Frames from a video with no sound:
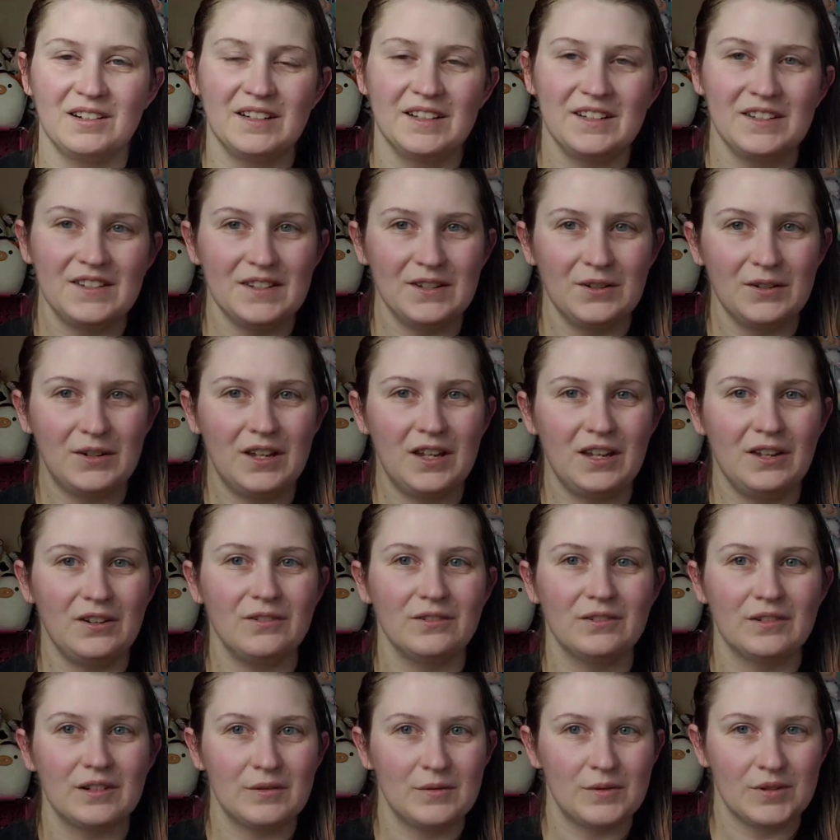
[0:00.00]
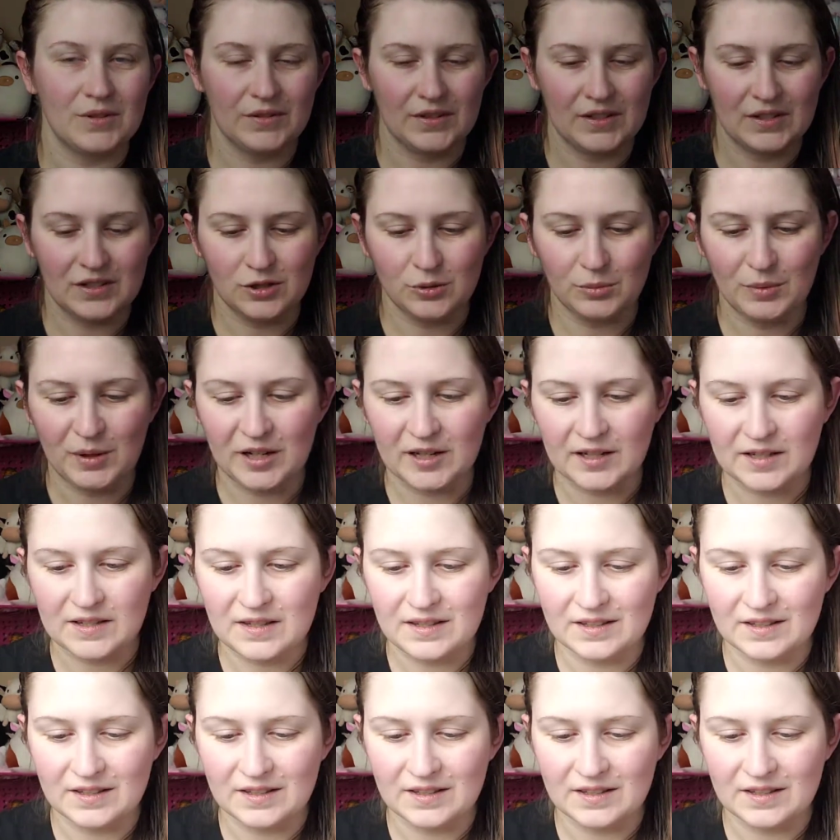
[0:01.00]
He's so cute, and he was only $2,